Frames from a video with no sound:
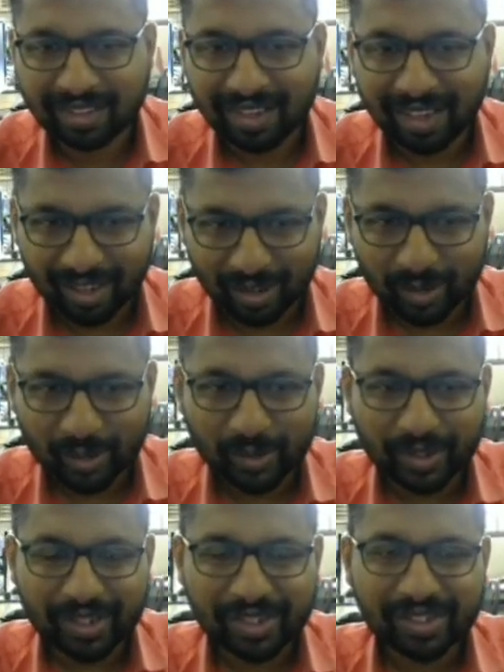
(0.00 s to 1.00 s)
Hello
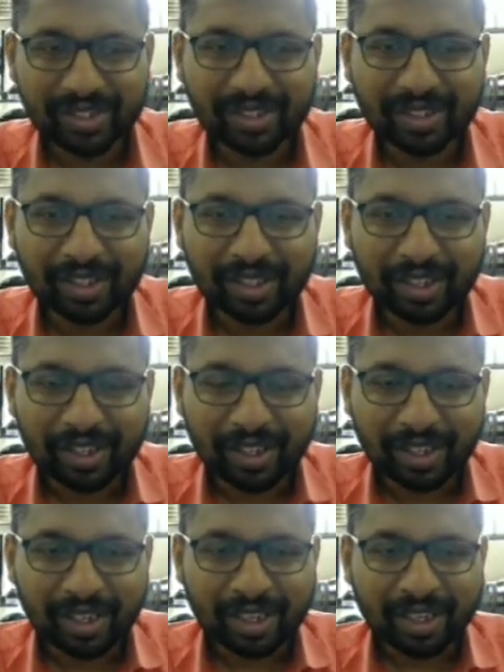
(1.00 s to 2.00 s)
students.
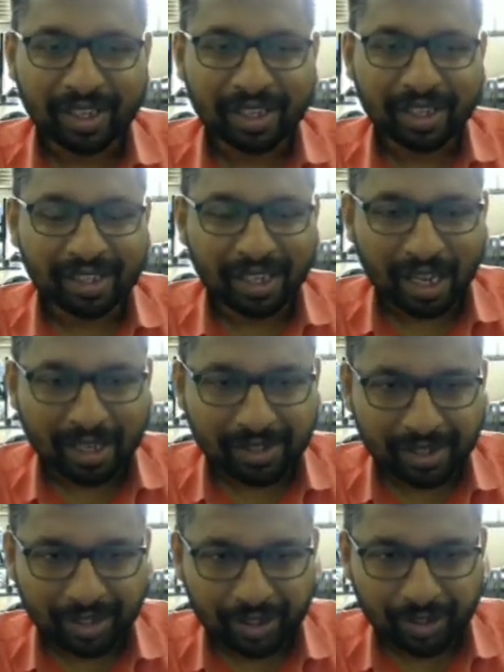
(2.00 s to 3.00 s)
In the last
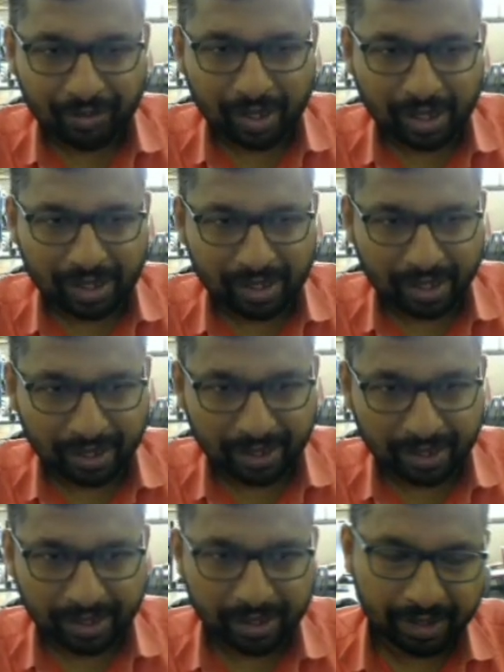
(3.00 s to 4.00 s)
session we had
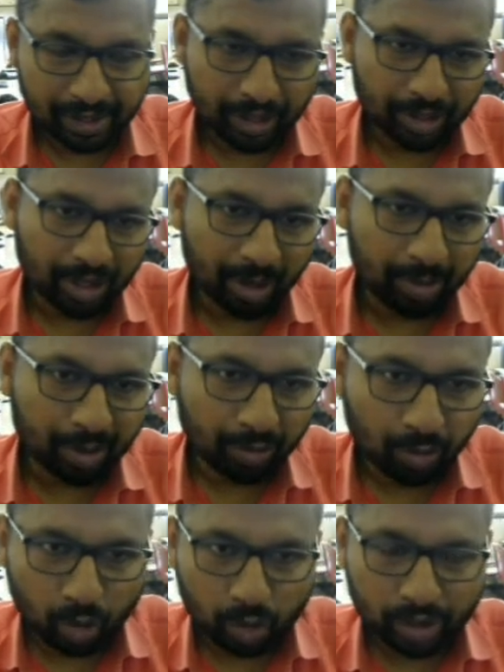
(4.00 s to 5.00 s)
started this chapter
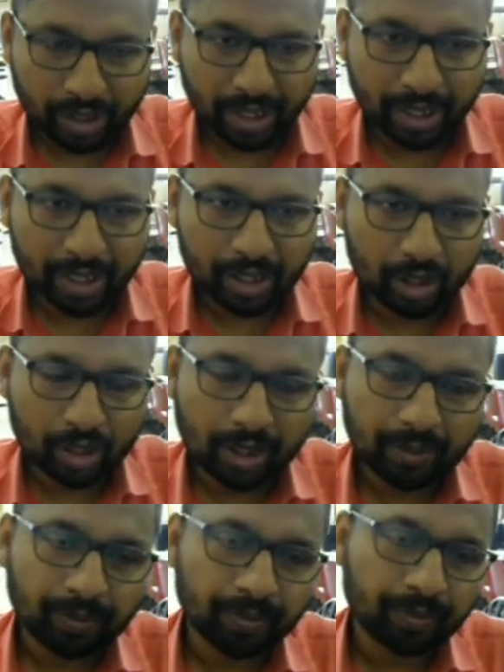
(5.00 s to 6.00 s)
force and energy.
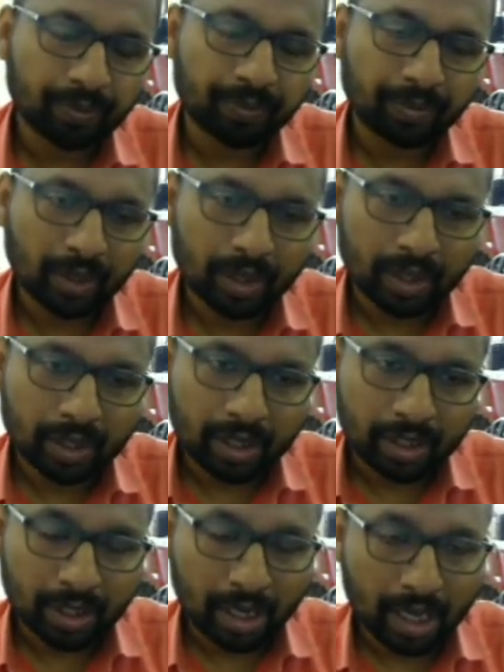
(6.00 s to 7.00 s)
In
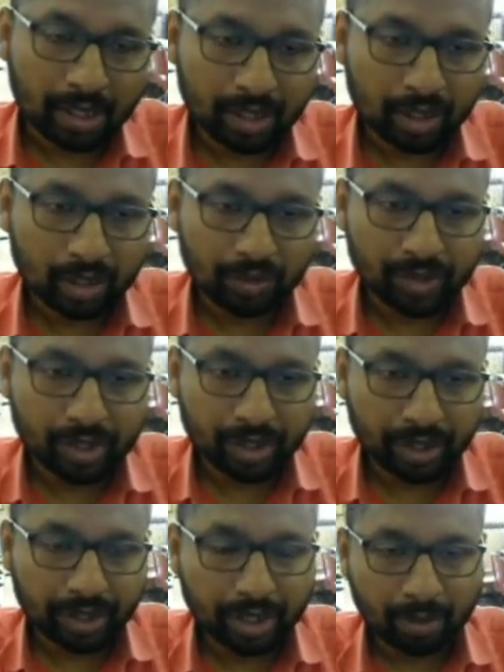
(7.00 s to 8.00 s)
the last session we
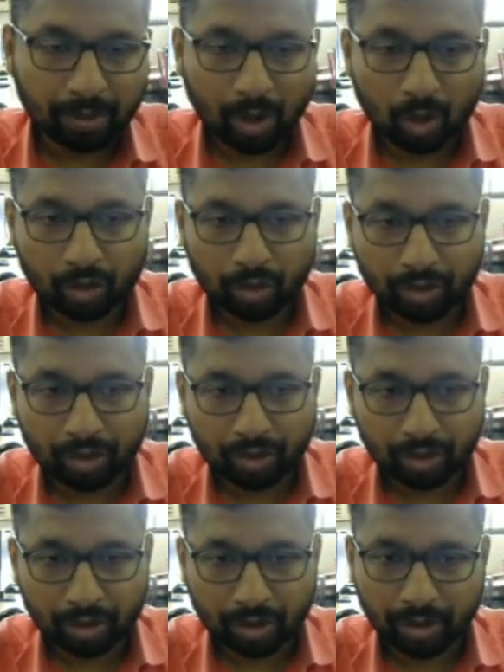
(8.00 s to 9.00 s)
studied about
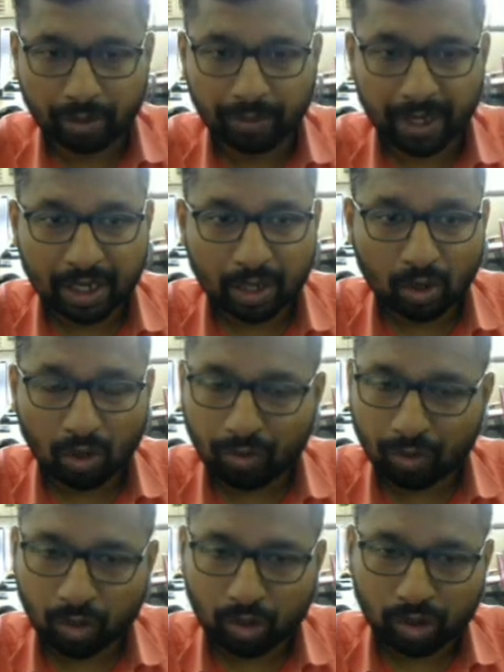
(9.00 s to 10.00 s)
the meaning of
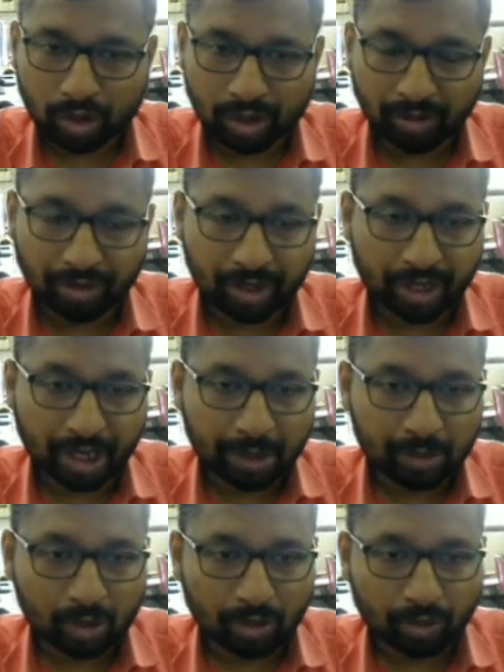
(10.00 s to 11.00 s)
force, different
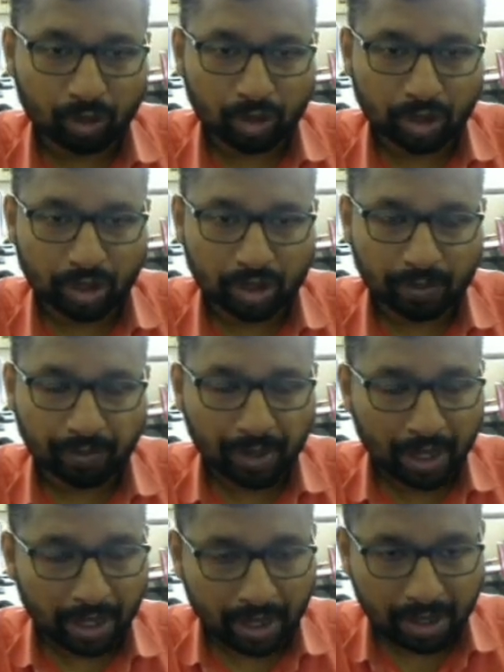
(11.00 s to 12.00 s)
types of forces.
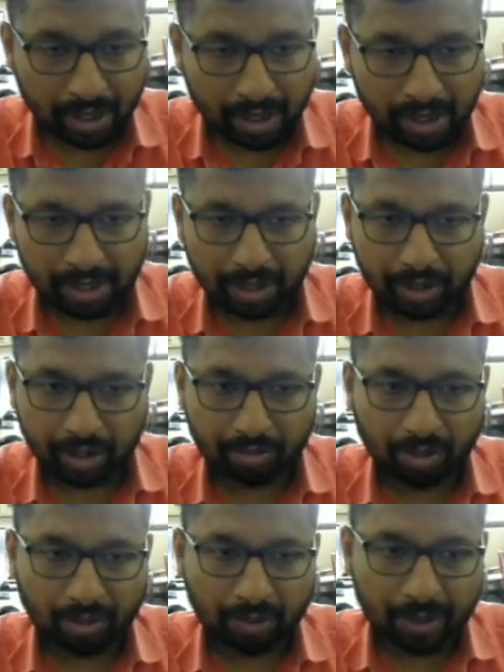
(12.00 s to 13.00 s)
In this session we
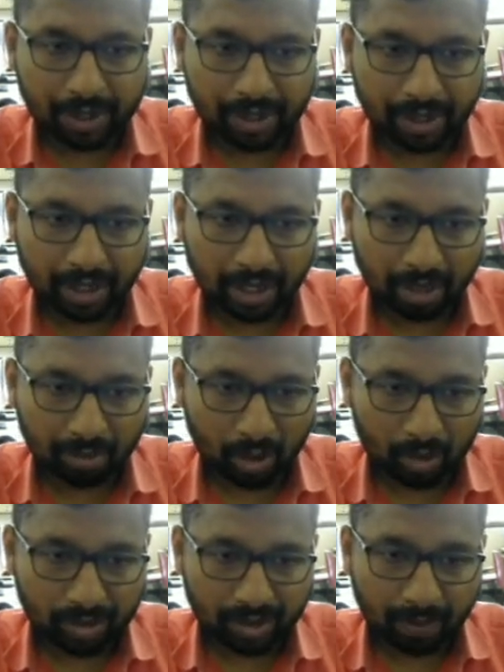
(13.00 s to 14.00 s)
will be studying
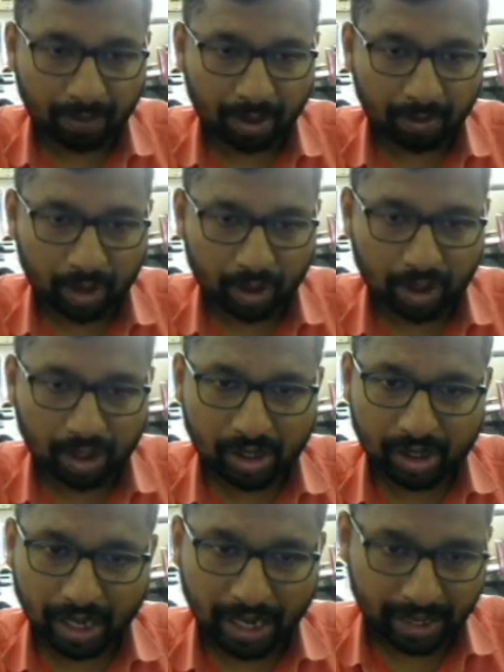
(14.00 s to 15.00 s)
about simple
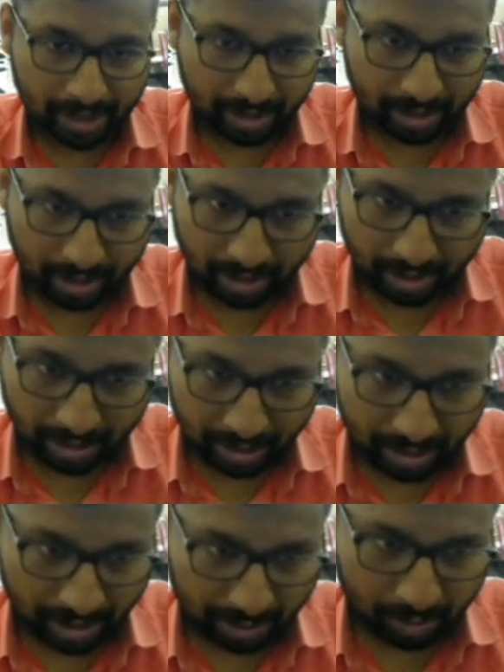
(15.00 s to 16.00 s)
machines and the
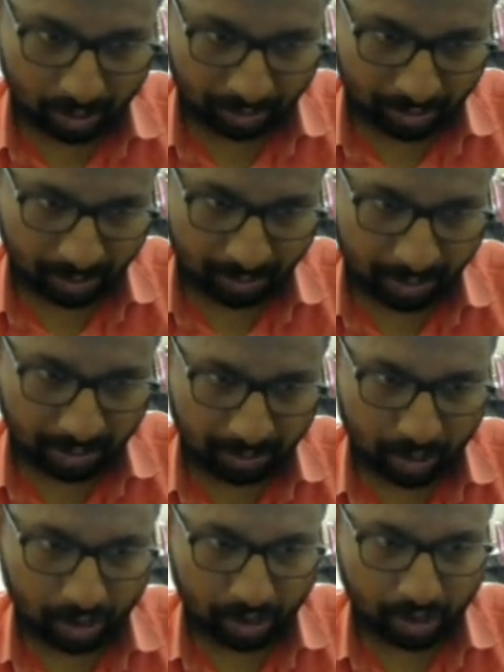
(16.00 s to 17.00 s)
types of simple
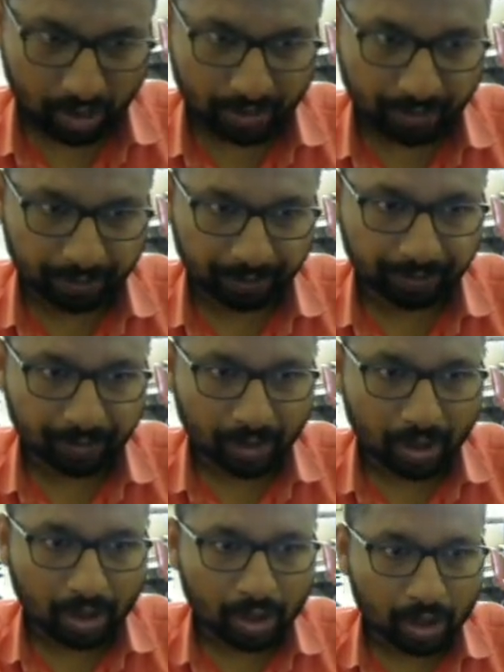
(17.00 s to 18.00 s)
machines.
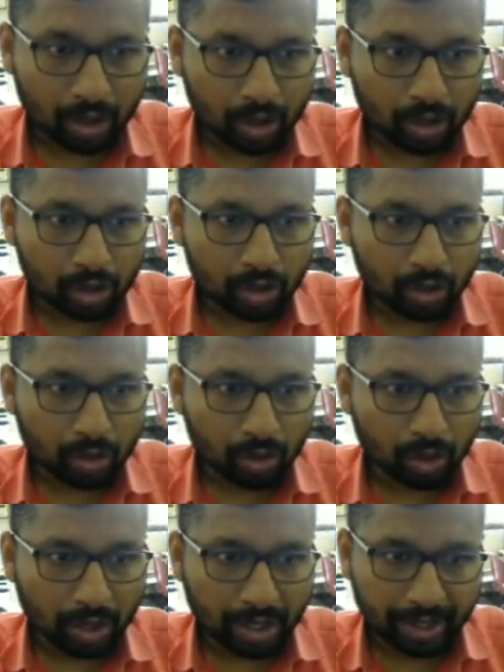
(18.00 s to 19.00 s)

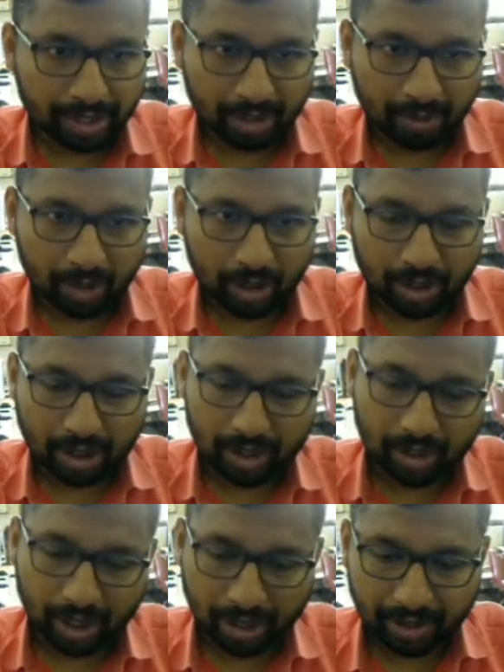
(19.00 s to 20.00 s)
So let us immediately
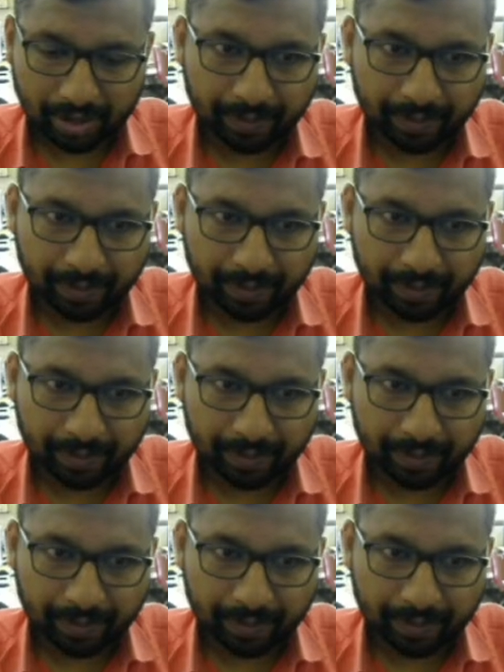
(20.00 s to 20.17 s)
start.